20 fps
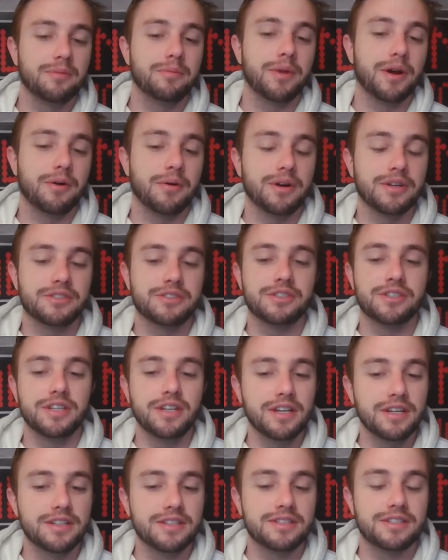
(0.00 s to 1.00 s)
My question
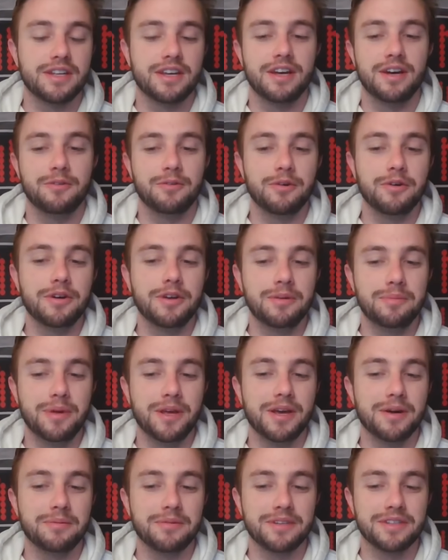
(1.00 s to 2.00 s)
is, will he
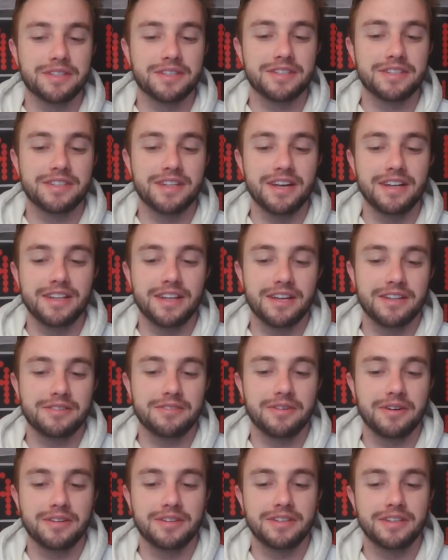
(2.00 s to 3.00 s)
be able to sustain that
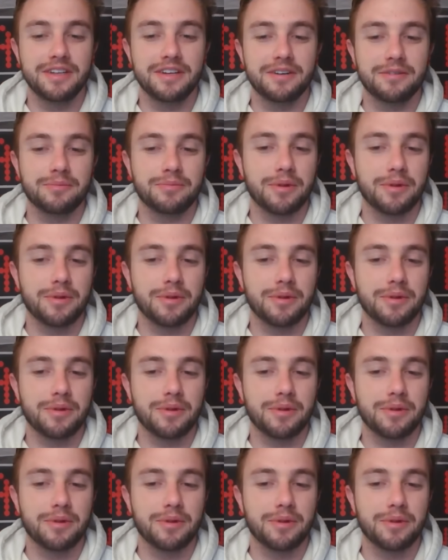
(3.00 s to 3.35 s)
throughout the year?